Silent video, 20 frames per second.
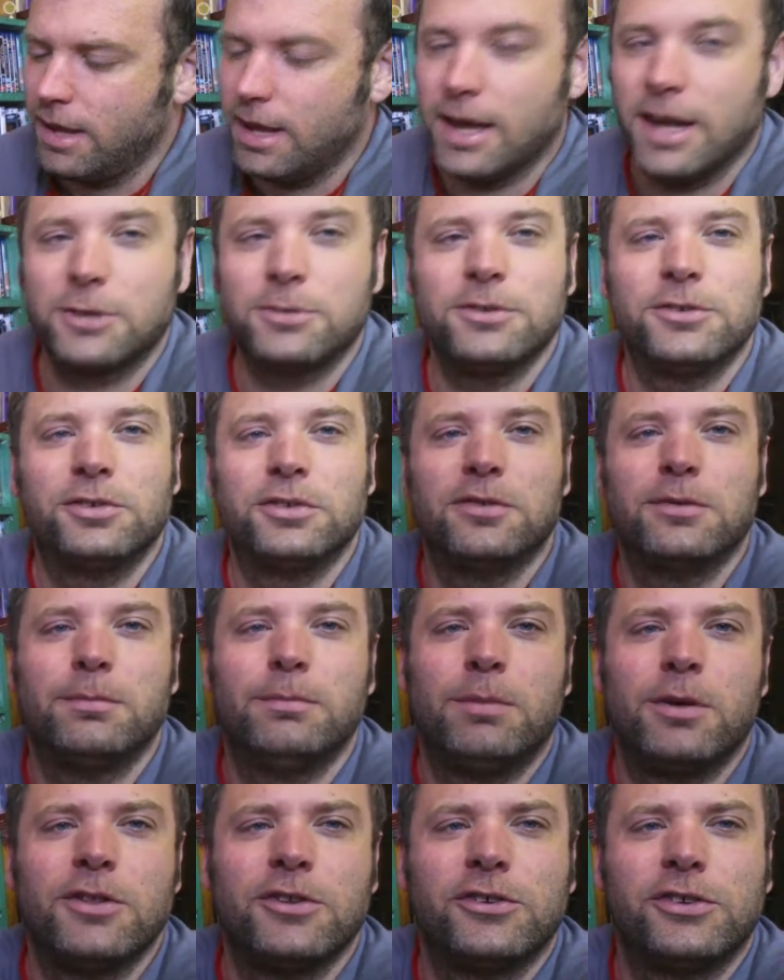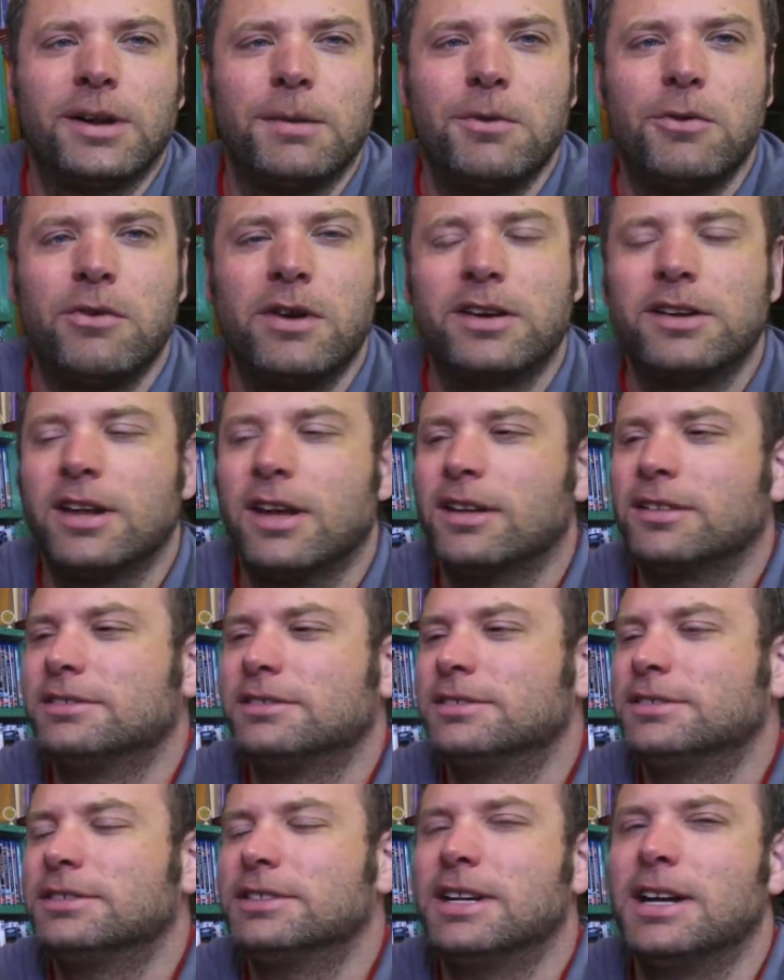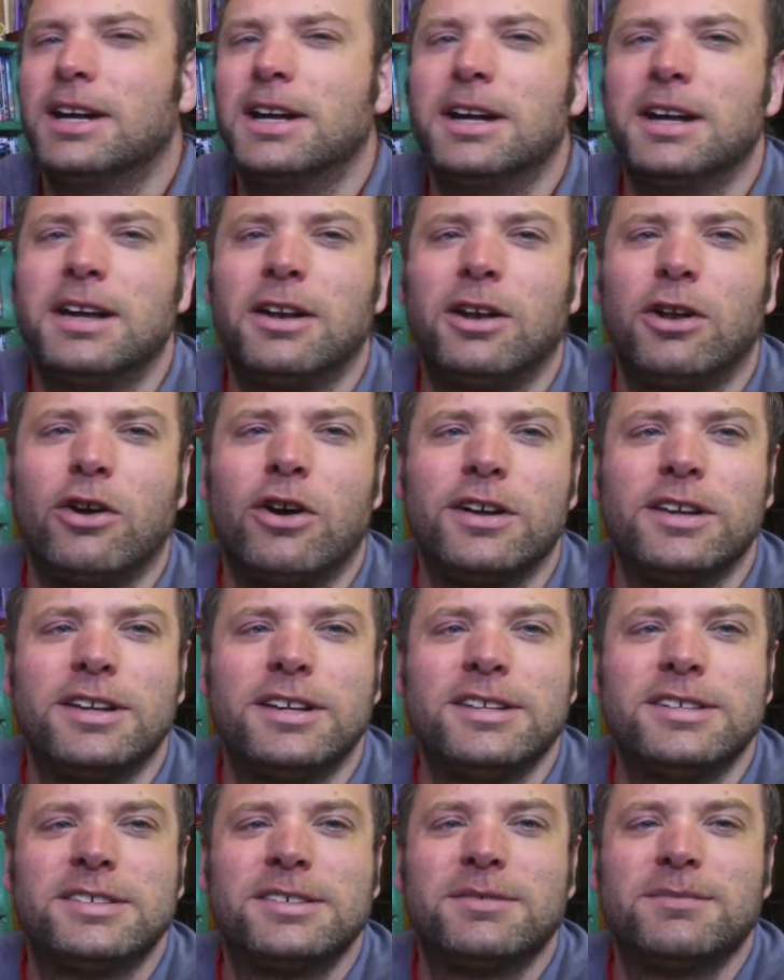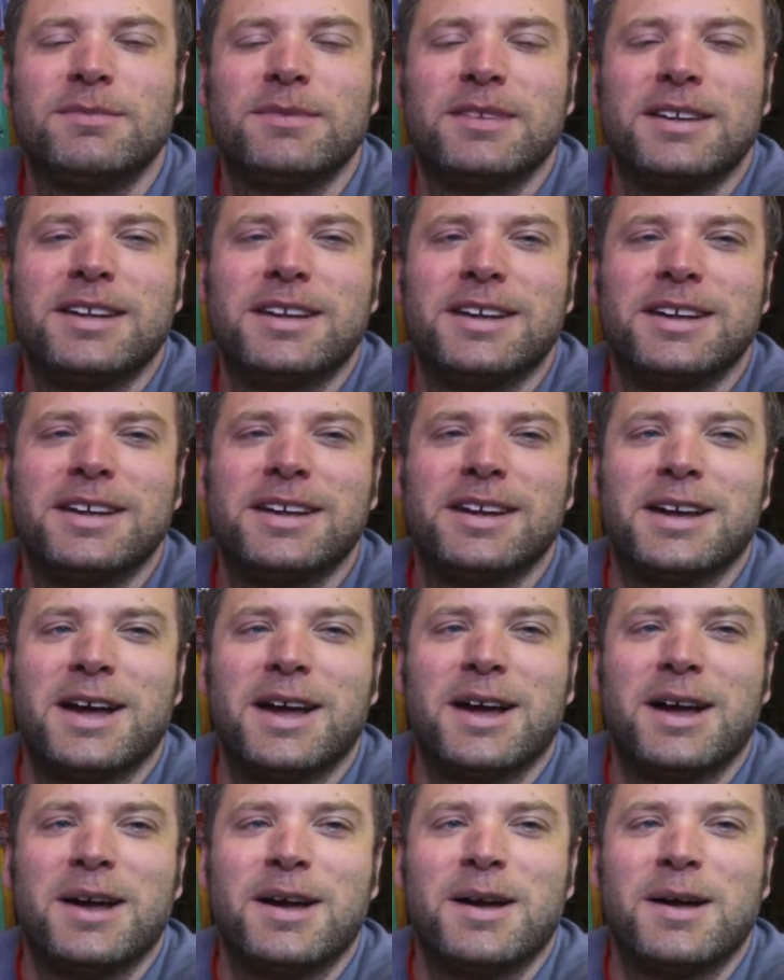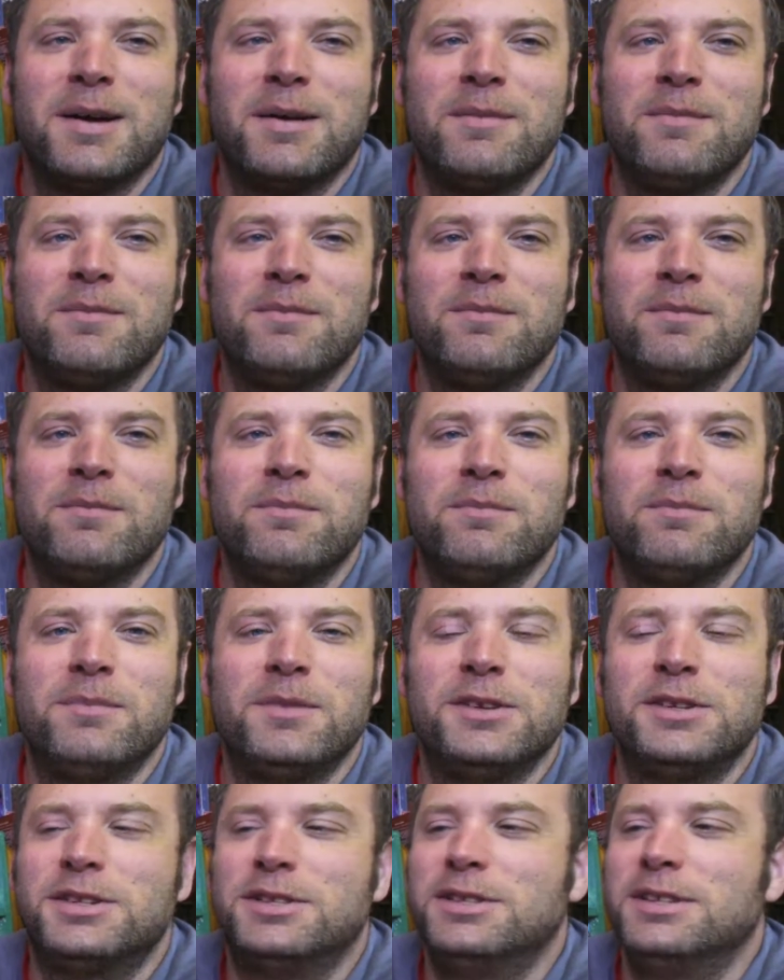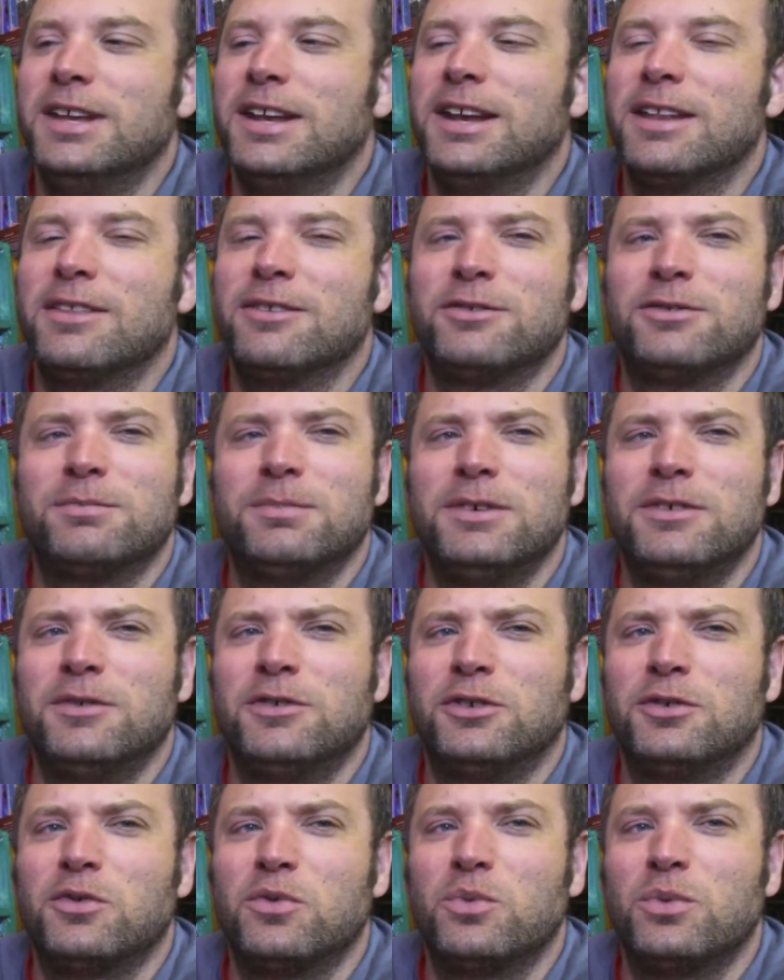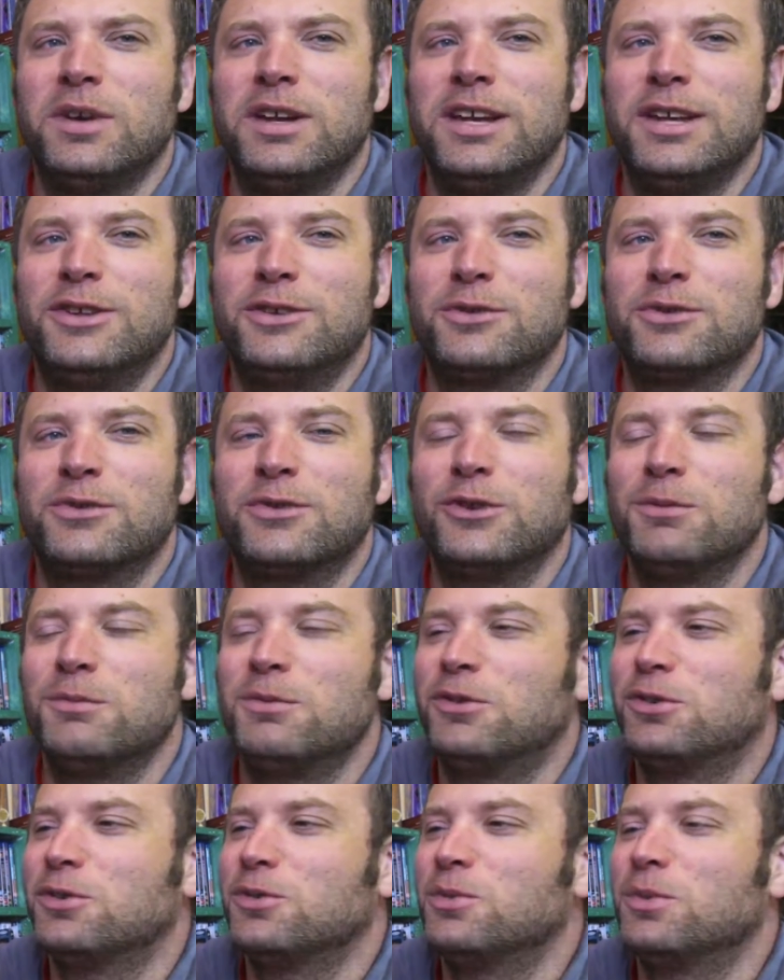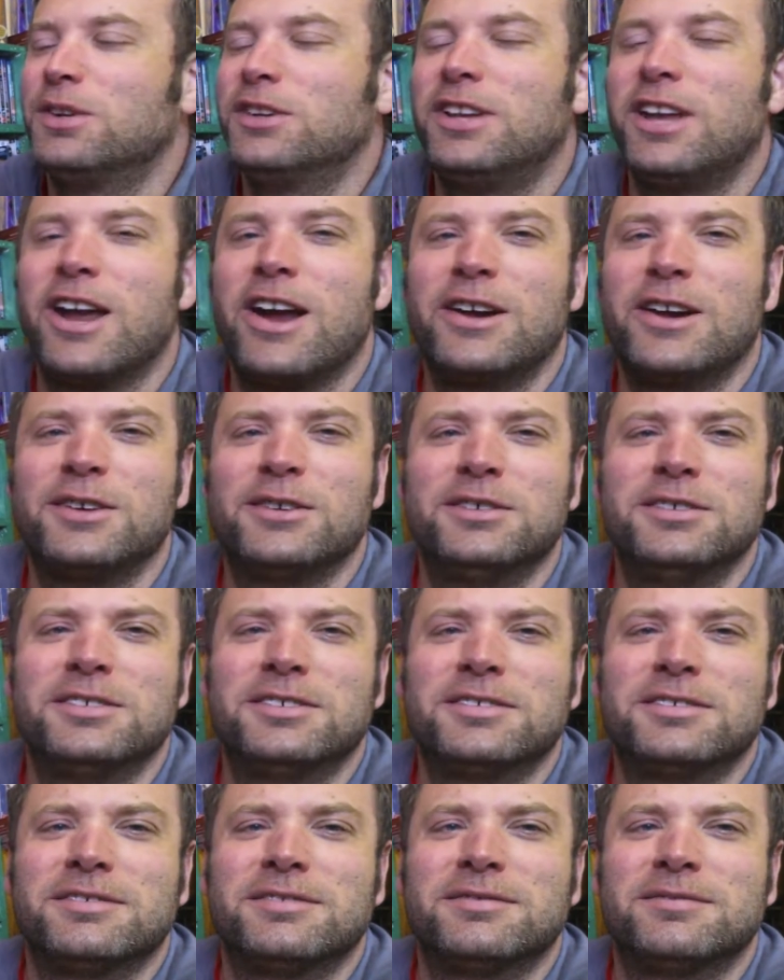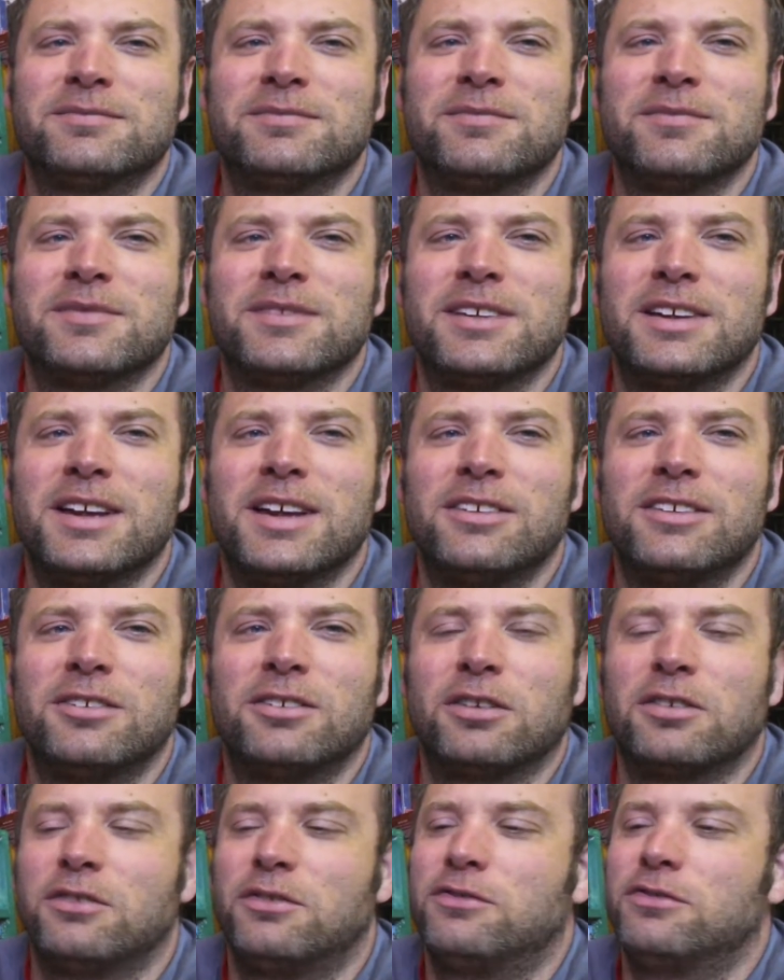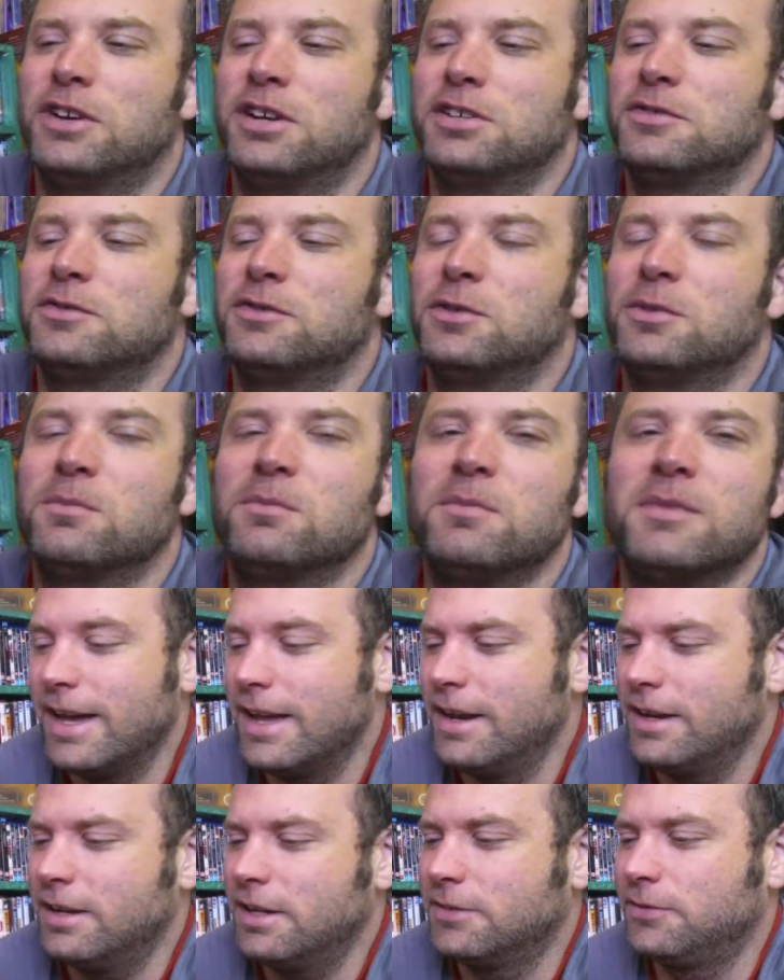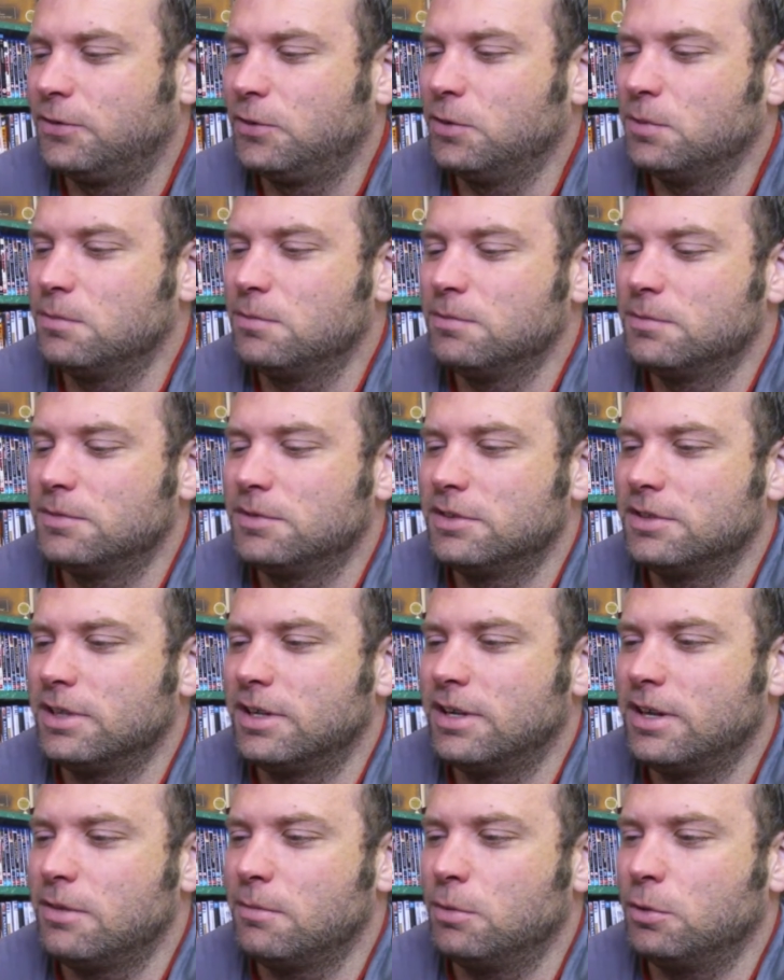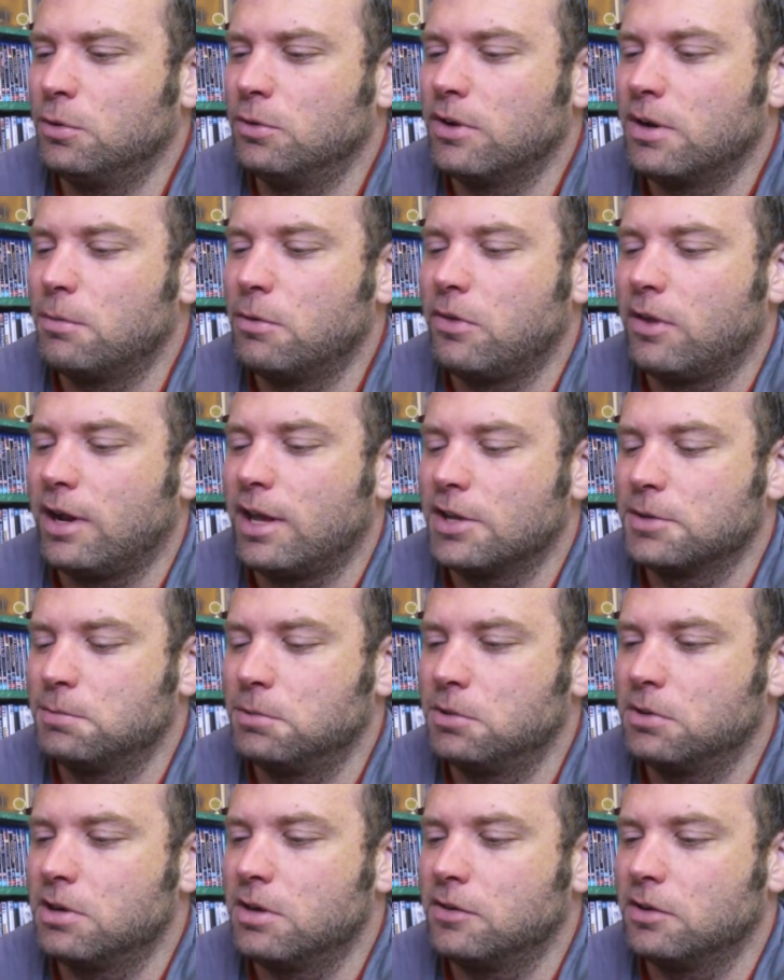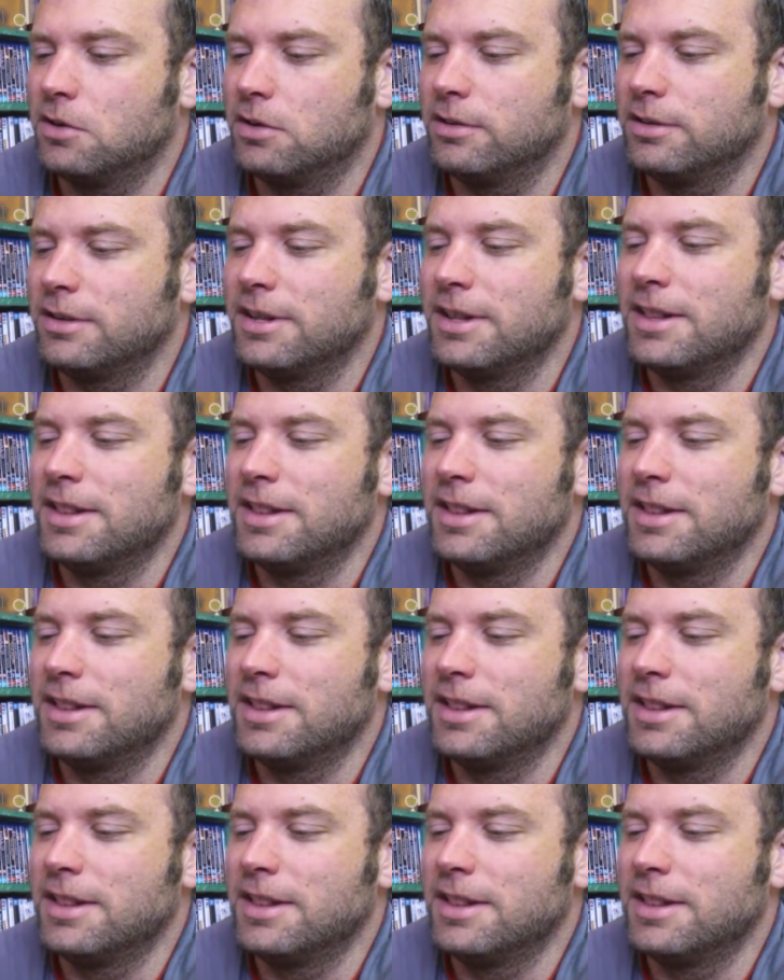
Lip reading: This one's sort of by the same director, Light Years. This, yeah, another bit of sort of weird sort of film with sort of weird characters, and I think it's like a French film. I think next film, another Blu-ray, for the last Blu-ray I've got.